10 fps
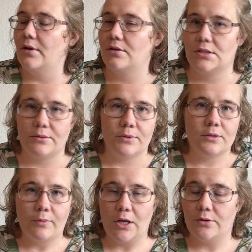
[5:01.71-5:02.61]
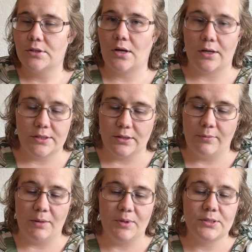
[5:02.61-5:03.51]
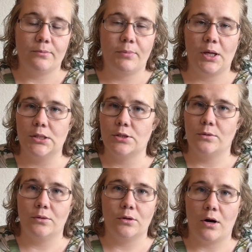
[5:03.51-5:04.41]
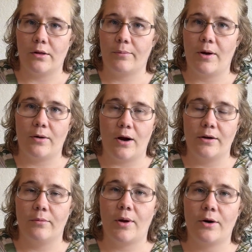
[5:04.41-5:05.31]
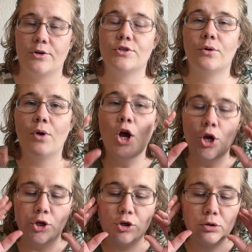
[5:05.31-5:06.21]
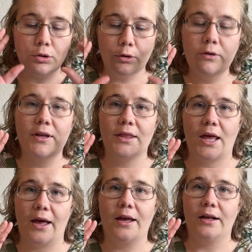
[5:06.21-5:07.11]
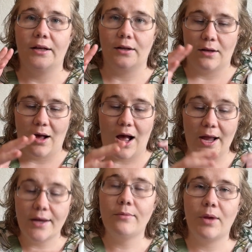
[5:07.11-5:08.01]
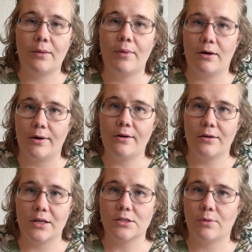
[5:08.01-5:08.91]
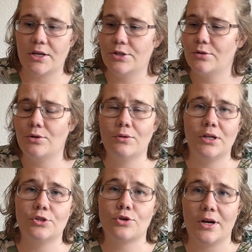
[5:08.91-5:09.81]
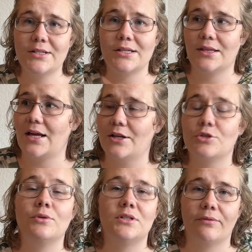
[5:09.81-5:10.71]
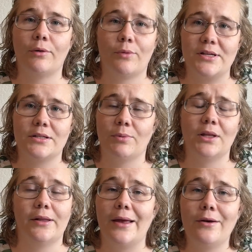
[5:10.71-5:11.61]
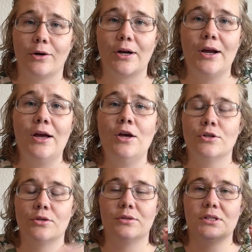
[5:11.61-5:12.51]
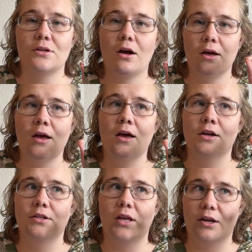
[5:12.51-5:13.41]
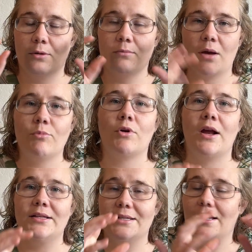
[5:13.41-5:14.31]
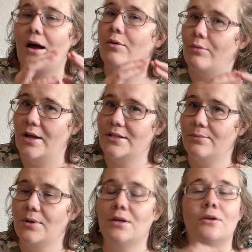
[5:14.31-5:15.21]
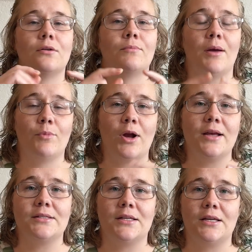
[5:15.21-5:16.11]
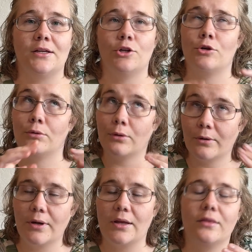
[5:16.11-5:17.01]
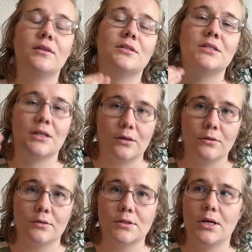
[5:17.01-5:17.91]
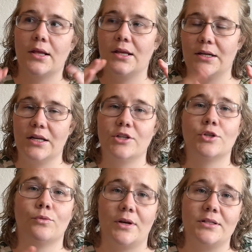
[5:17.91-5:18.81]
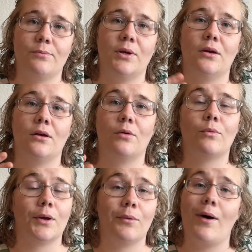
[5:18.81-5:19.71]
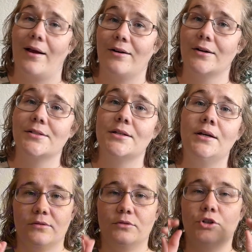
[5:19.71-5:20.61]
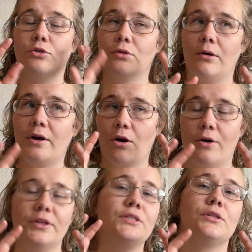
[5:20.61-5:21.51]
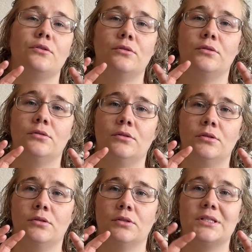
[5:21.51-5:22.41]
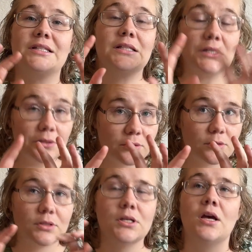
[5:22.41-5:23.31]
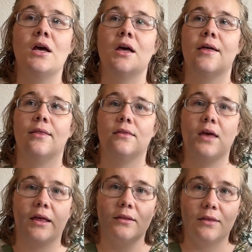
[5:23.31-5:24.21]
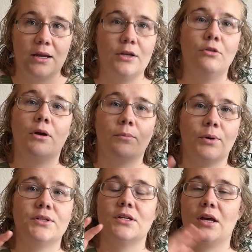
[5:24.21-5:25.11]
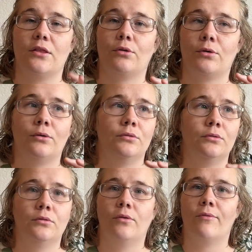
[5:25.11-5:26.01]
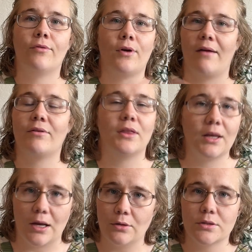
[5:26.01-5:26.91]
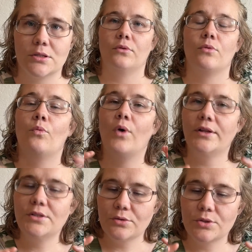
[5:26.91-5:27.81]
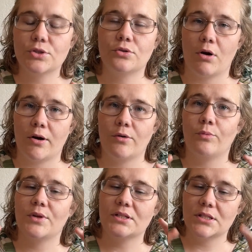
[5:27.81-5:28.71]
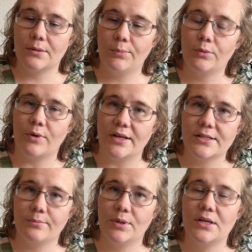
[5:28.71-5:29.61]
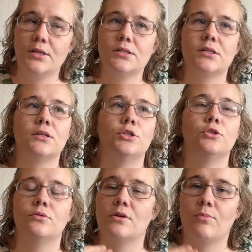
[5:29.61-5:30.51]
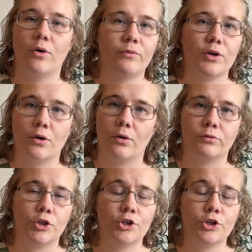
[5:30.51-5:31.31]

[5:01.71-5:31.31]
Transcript: some tomato sauce and maybe some basil, garlic powder, onion powder. So you're learning that I can make marinara this way, so you can translate that to a different recipe later. So it's not that you're memorizing a recipe, you're learning the skills that each recipe requires. You're learning all these little skills that then you can put together for everything else. Once you start with simple recipes, do them over and over,